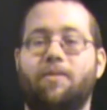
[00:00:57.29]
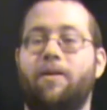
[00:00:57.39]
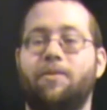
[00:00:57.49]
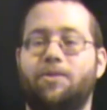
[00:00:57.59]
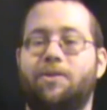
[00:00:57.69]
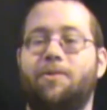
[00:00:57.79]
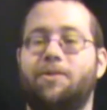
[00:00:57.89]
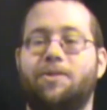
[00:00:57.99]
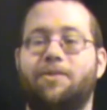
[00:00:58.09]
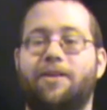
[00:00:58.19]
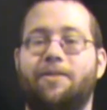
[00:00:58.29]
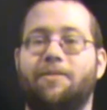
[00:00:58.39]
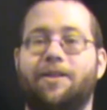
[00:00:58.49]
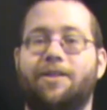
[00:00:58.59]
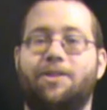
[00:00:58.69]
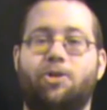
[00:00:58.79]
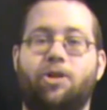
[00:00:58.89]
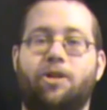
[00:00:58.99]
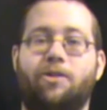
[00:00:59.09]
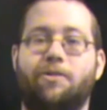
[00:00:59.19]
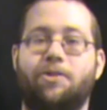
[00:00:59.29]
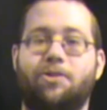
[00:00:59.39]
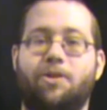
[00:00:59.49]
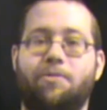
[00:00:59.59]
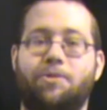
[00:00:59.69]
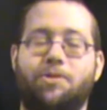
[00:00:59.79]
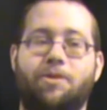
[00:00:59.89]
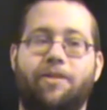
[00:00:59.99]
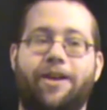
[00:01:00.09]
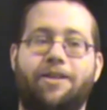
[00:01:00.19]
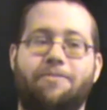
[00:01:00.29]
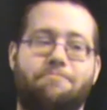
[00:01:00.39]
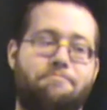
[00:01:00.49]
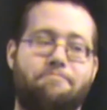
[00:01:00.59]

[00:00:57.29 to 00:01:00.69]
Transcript: all the jokes that are like these Chuck Norris jokes are like